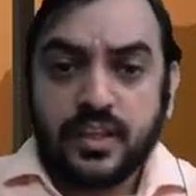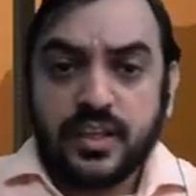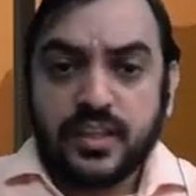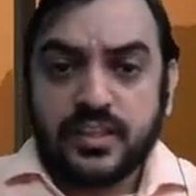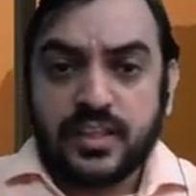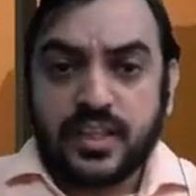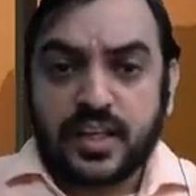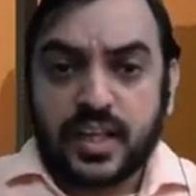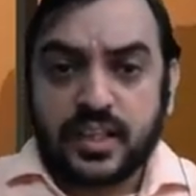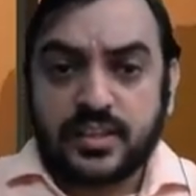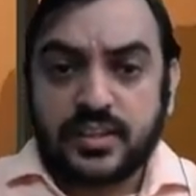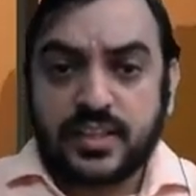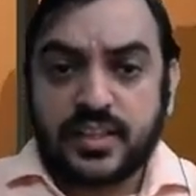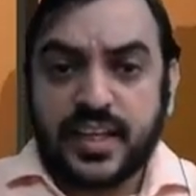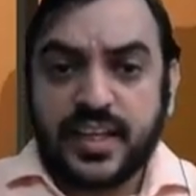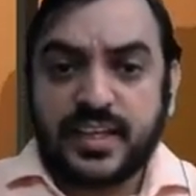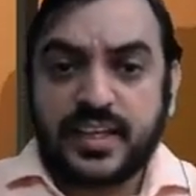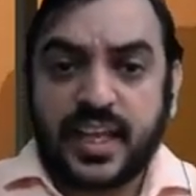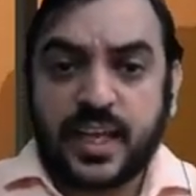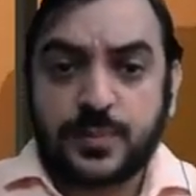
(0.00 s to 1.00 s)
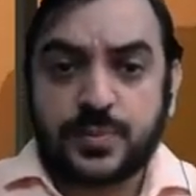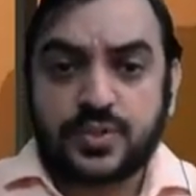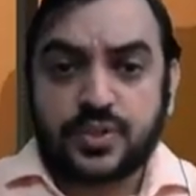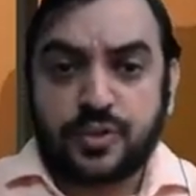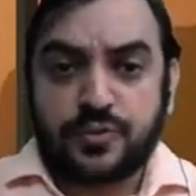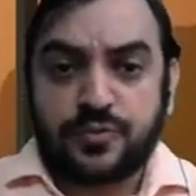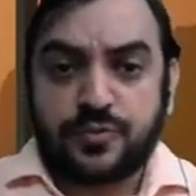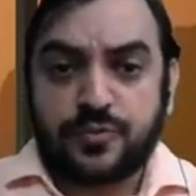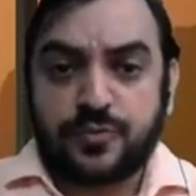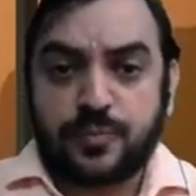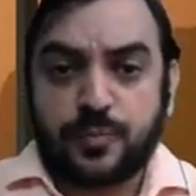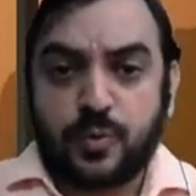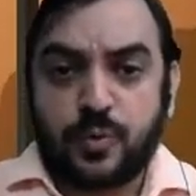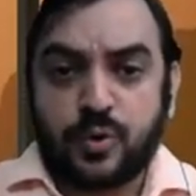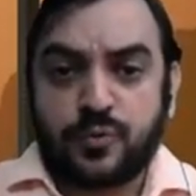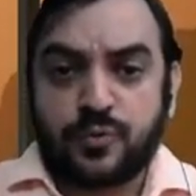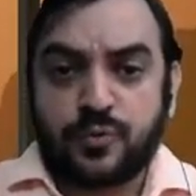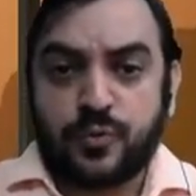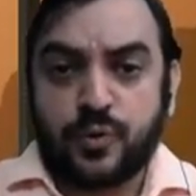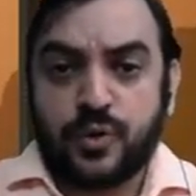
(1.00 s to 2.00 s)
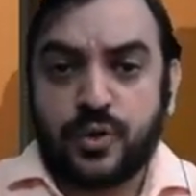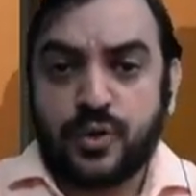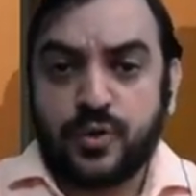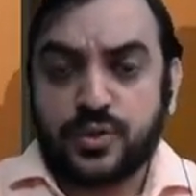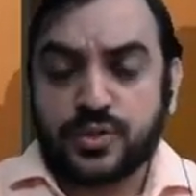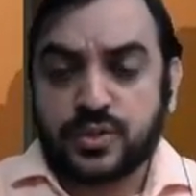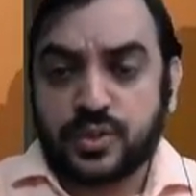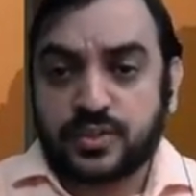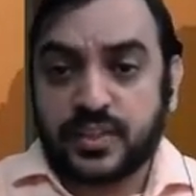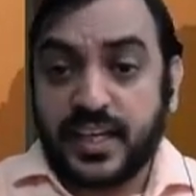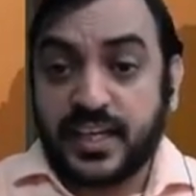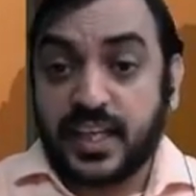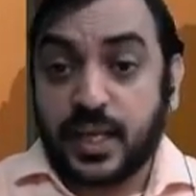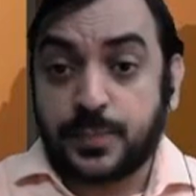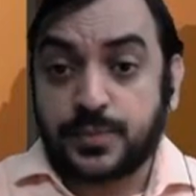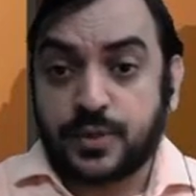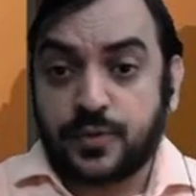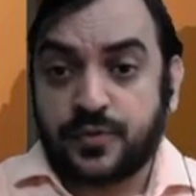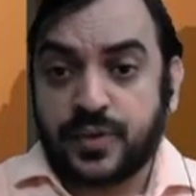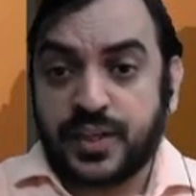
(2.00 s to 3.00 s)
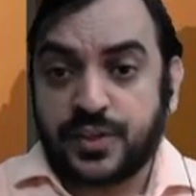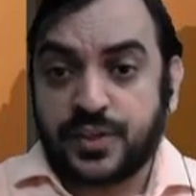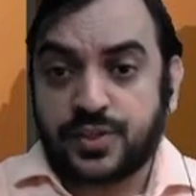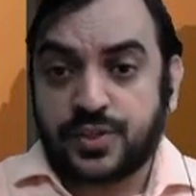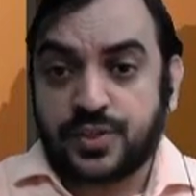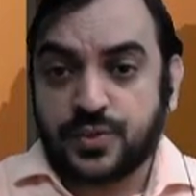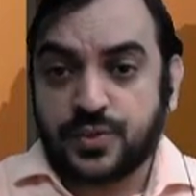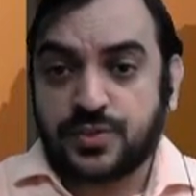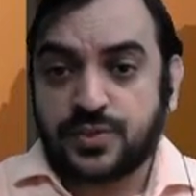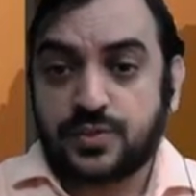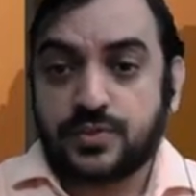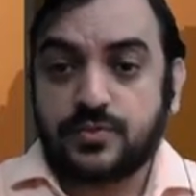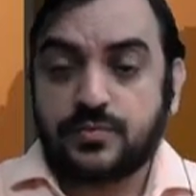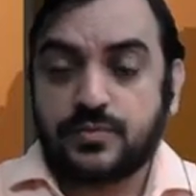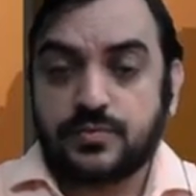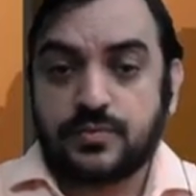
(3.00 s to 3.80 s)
There are 3 types of portfolios or 3 types of ratios.